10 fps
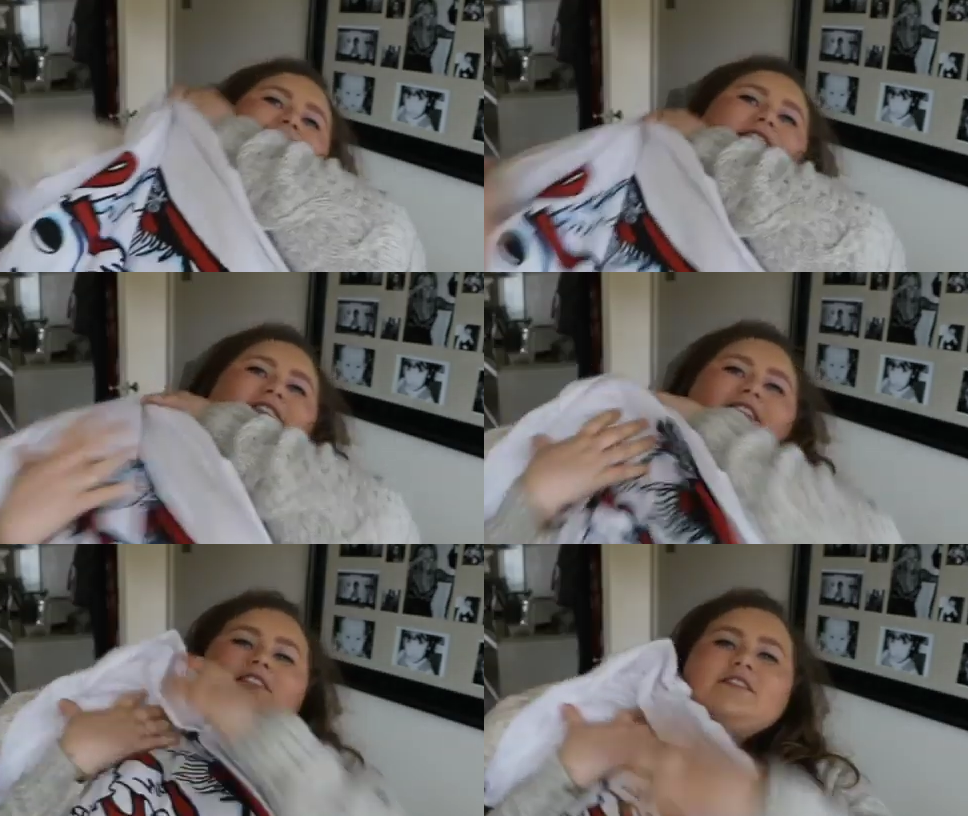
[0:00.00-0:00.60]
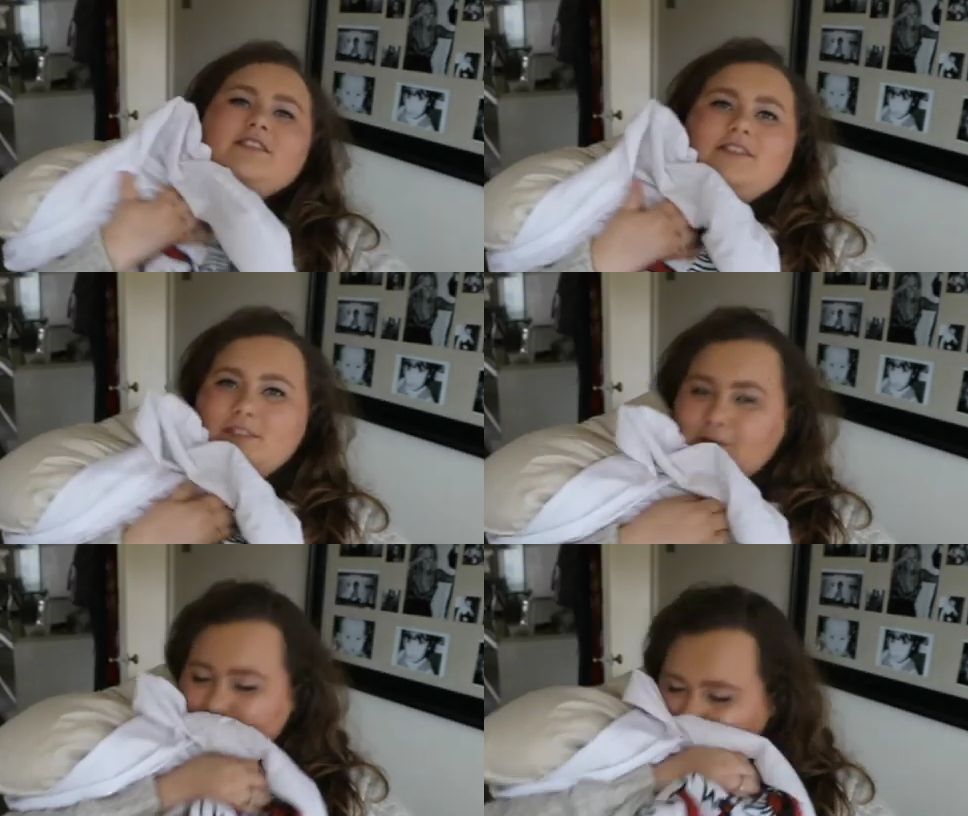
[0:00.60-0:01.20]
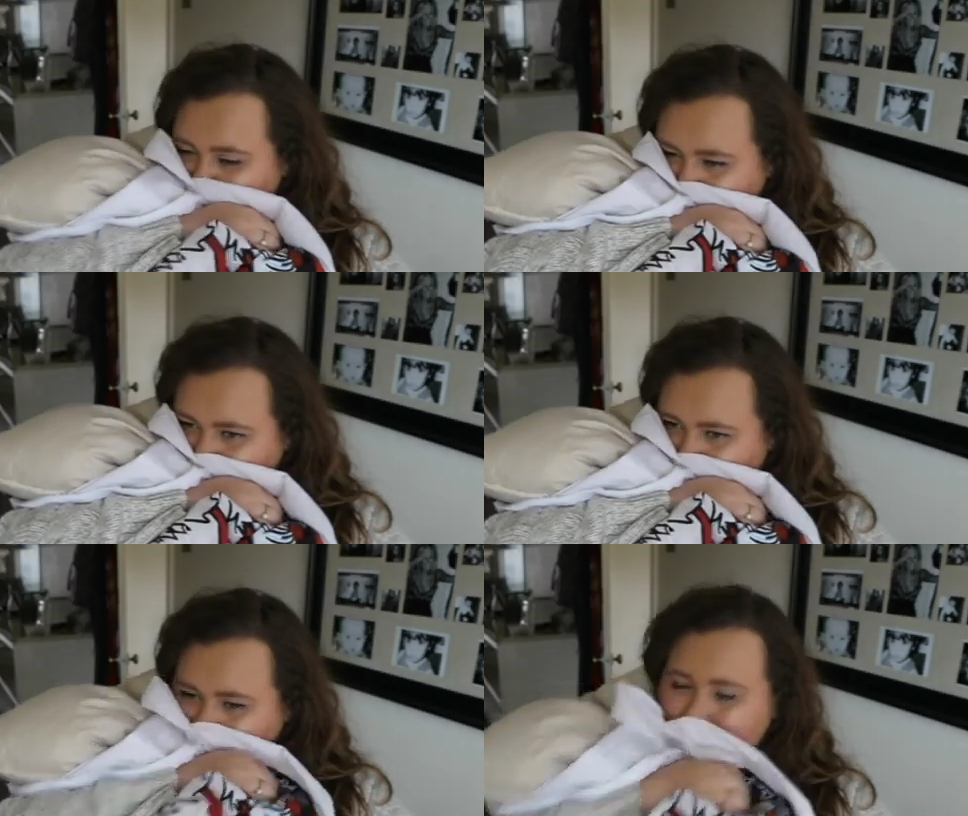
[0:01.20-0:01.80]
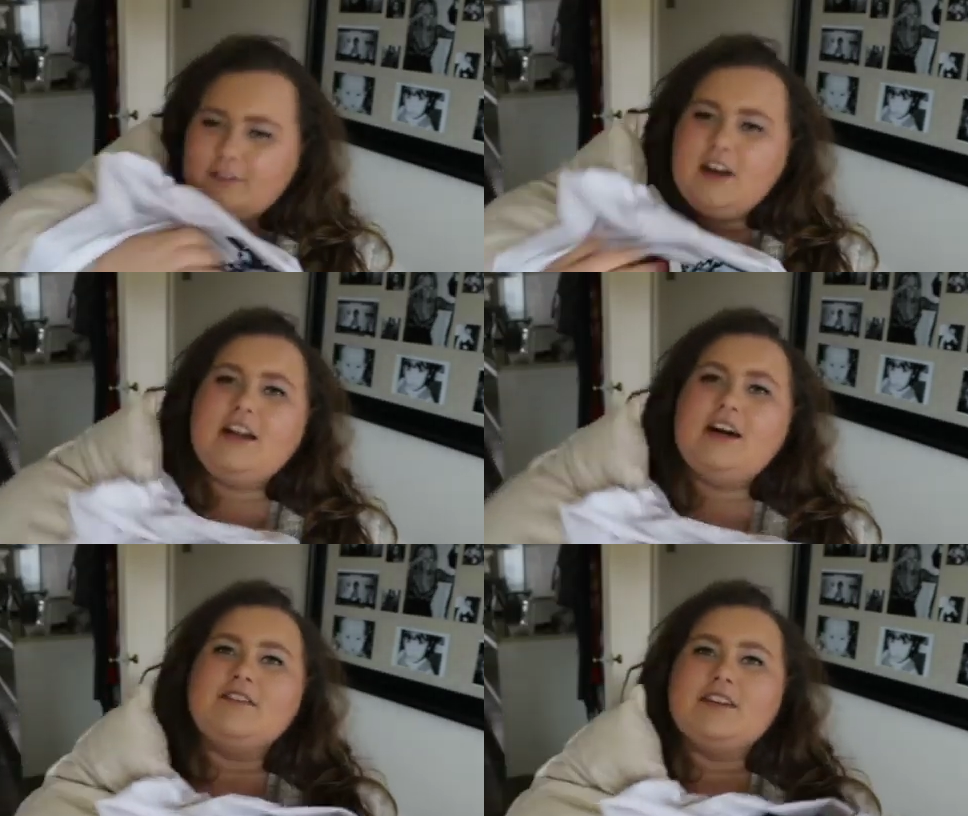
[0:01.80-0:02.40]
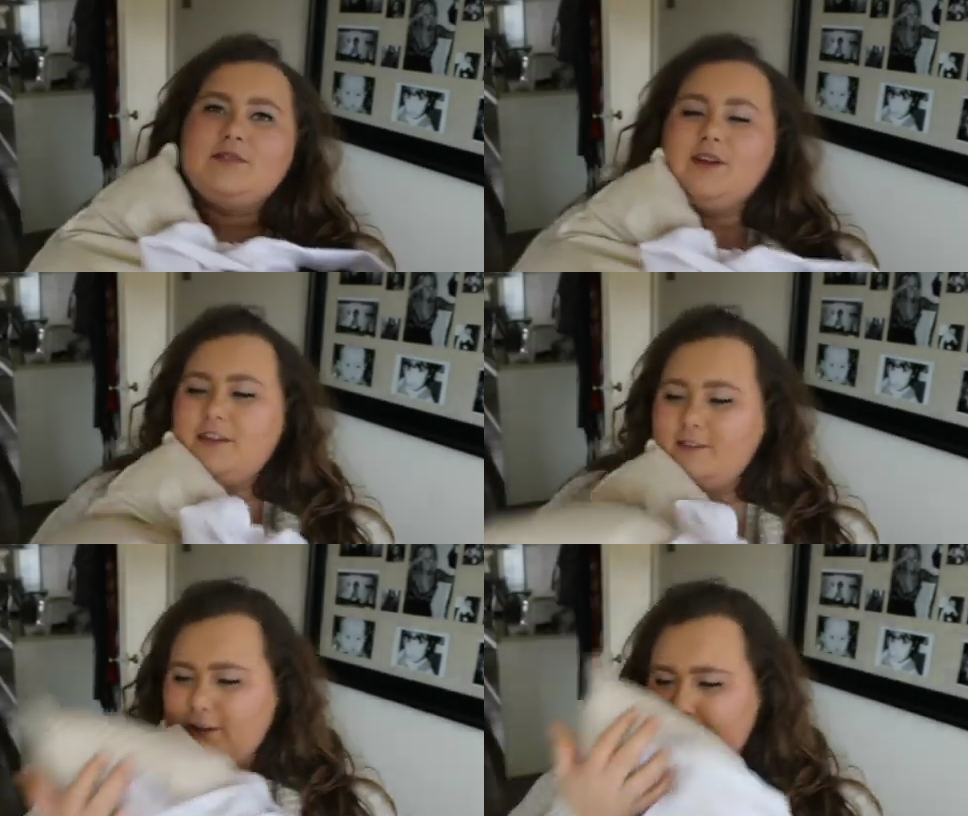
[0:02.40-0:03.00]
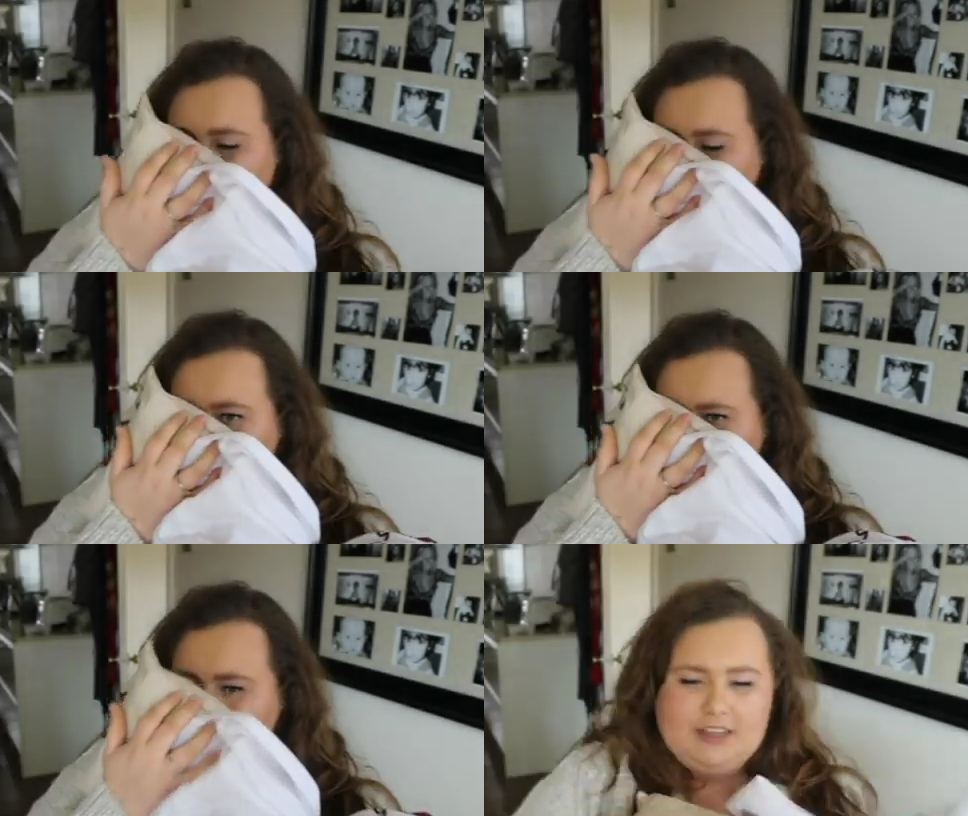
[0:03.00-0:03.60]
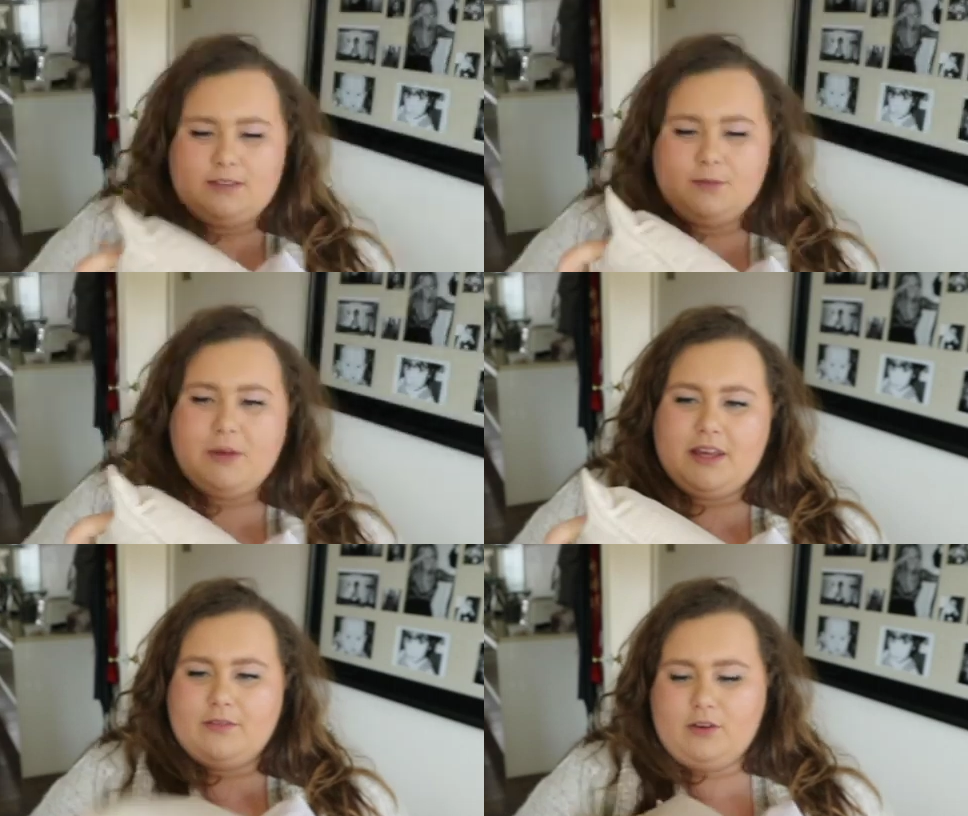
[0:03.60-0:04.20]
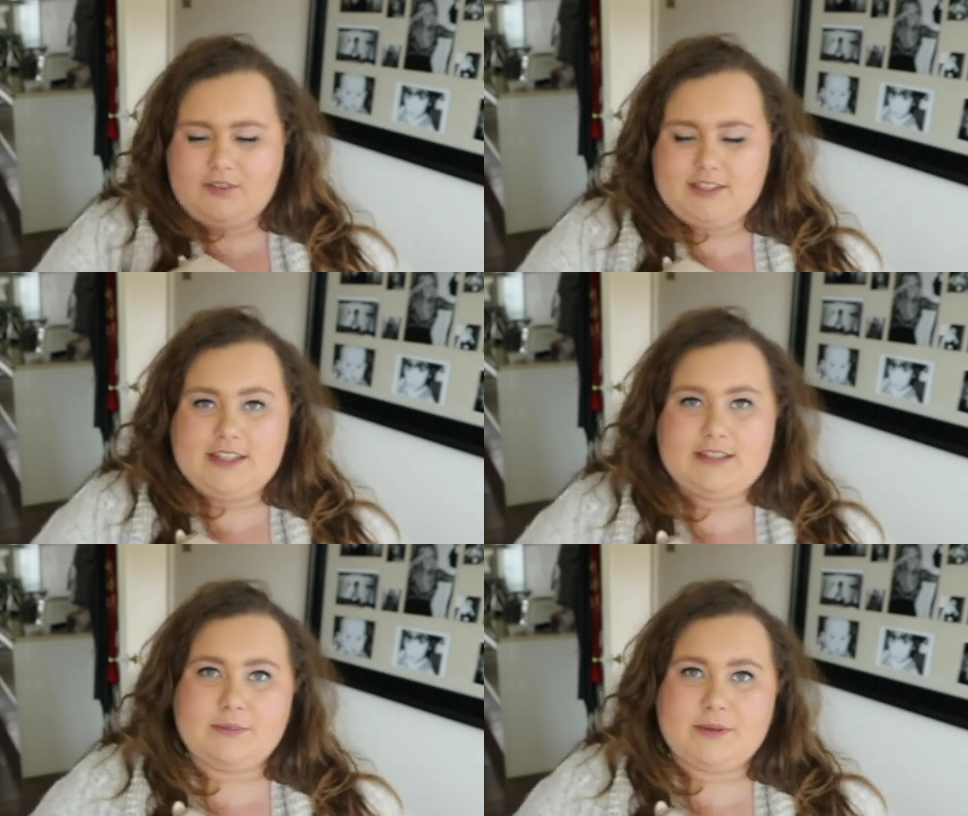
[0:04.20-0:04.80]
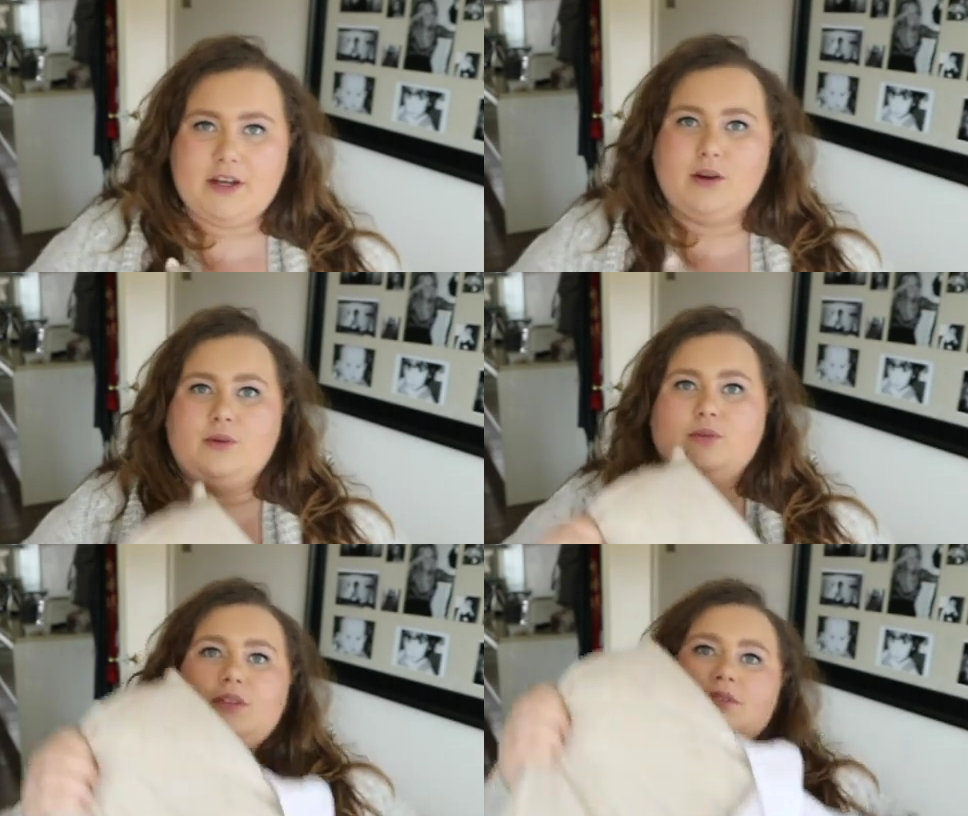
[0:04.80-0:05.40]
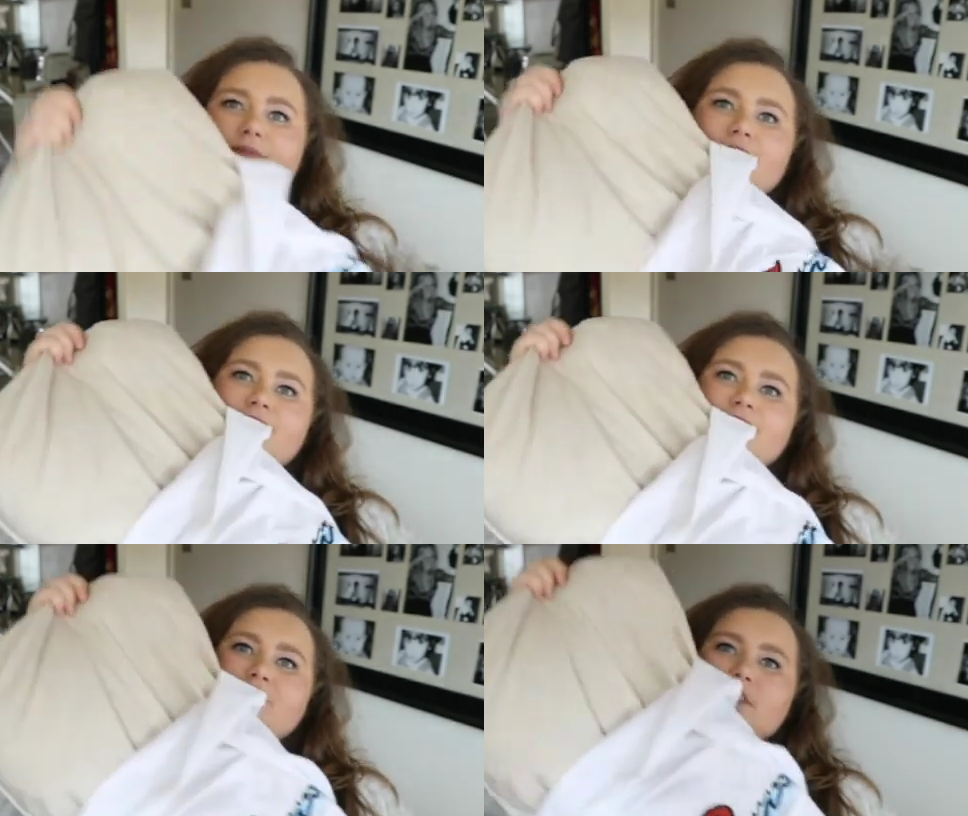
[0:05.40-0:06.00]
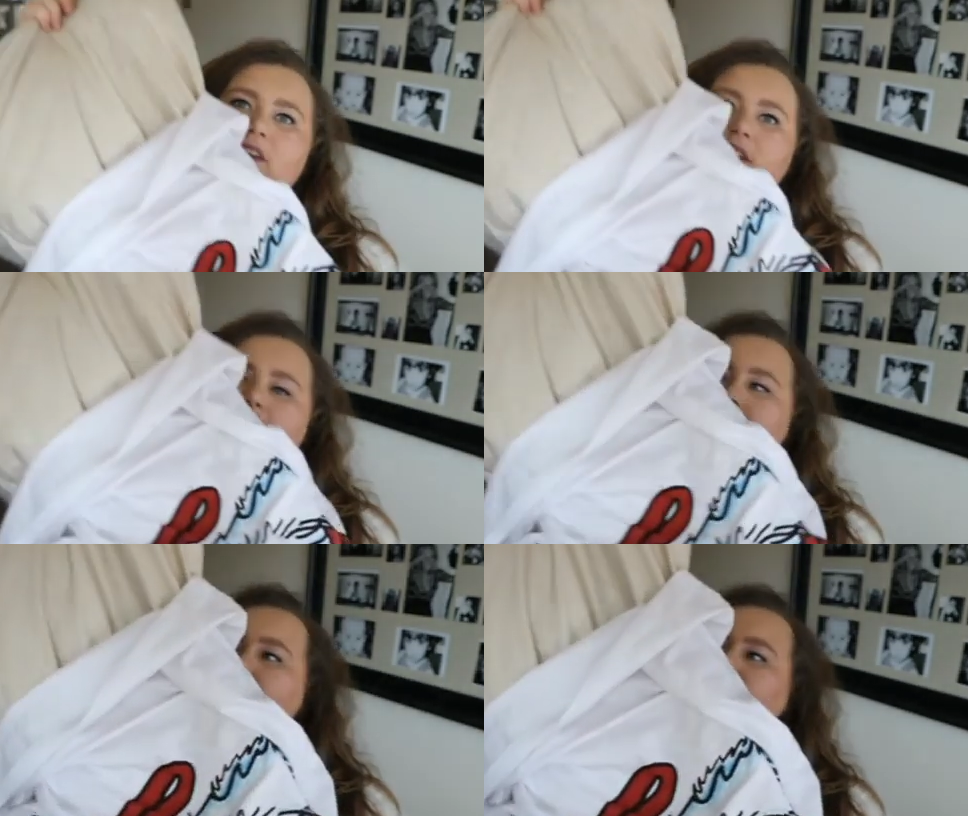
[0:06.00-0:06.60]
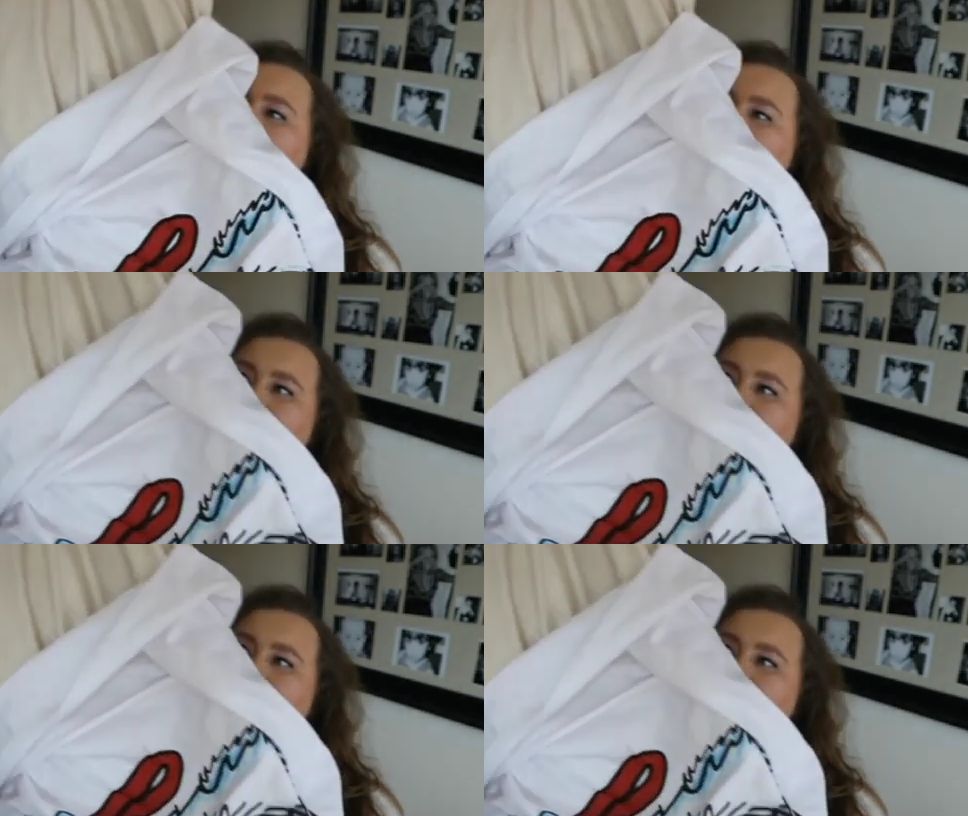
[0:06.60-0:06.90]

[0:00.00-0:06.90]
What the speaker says: I love the smell of it. It's a bit, obviously it's a bit old. I